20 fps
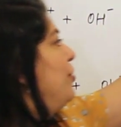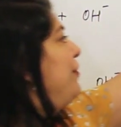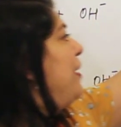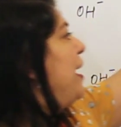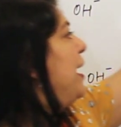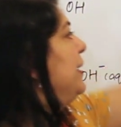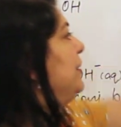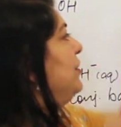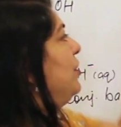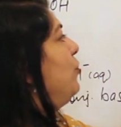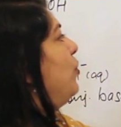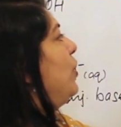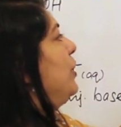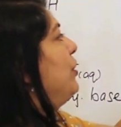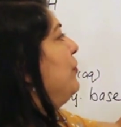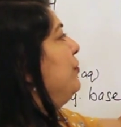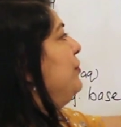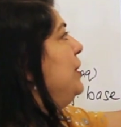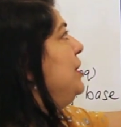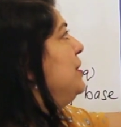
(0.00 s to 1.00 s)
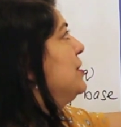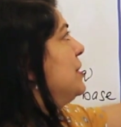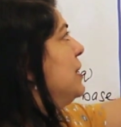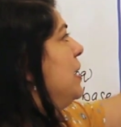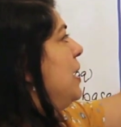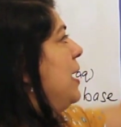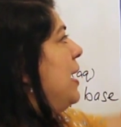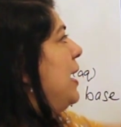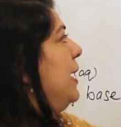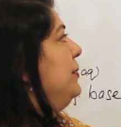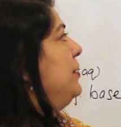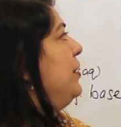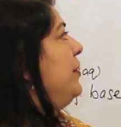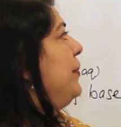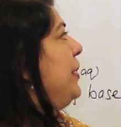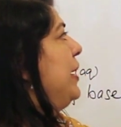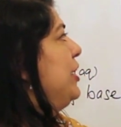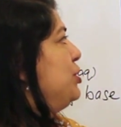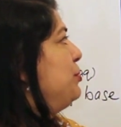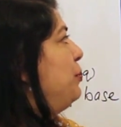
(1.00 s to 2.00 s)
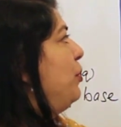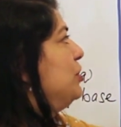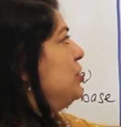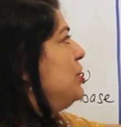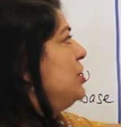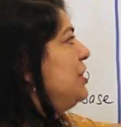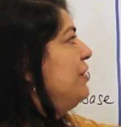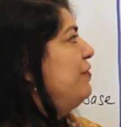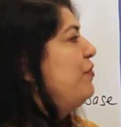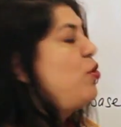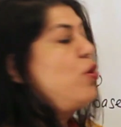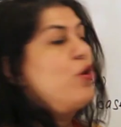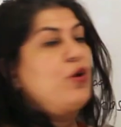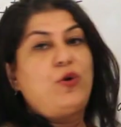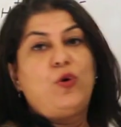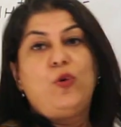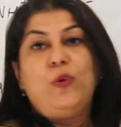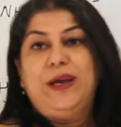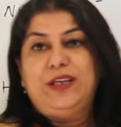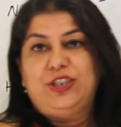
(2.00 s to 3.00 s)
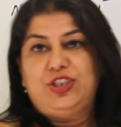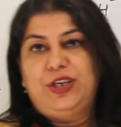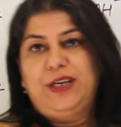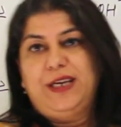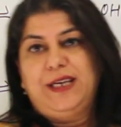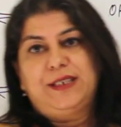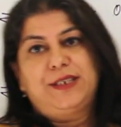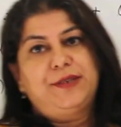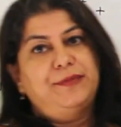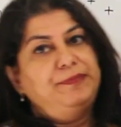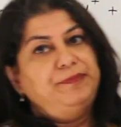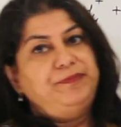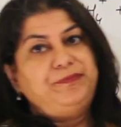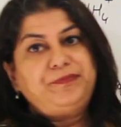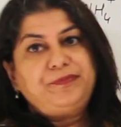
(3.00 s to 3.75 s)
of either one of these, either H positive or OH negative.